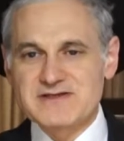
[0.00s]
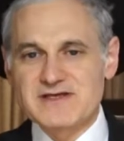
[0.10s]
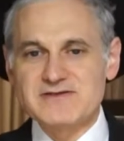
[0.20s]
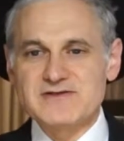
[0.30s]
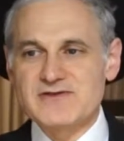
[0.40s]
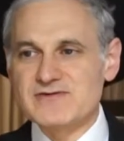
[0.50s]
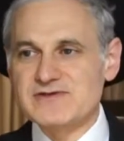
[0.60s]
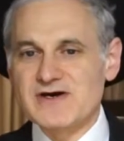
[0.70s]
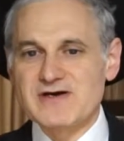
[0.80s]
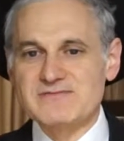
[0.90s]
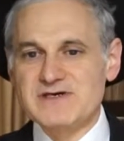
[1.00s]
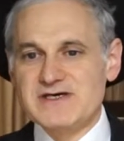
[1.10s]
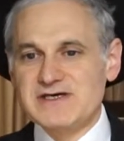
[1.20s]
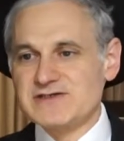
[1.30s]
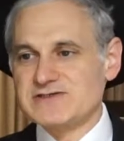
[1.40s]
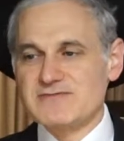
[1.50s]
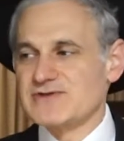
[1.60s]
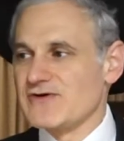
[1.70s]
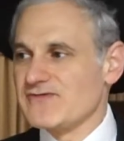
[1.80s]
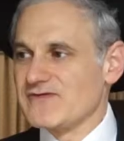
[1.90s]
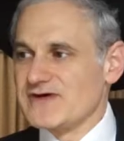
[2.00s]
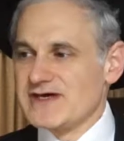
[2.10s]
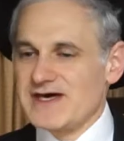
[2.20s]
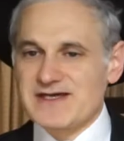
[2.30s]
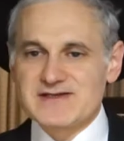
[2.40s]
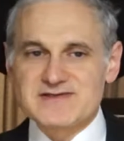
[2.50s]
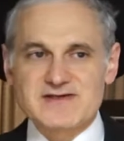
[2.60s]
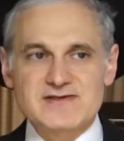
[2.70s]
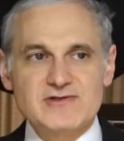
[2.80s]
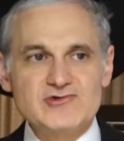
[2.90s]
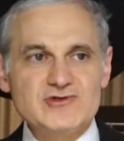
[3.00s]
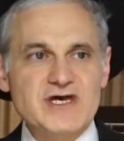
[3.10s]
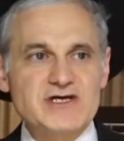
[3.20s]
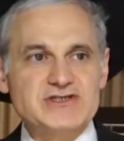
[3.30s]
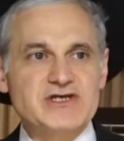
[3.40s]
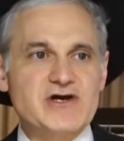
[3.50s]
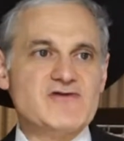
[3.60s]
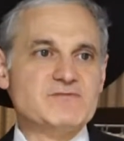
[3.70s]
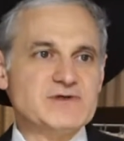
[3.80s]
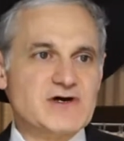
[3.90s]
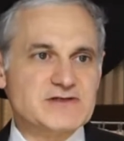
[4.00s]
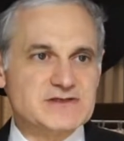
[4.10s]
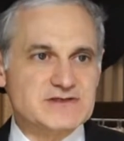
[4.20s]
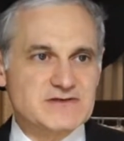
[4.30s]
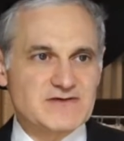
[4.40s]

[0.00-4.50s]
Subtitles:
At the end of the 3rd time, he jumps off, and he says, Lu yesh cherev biyadi.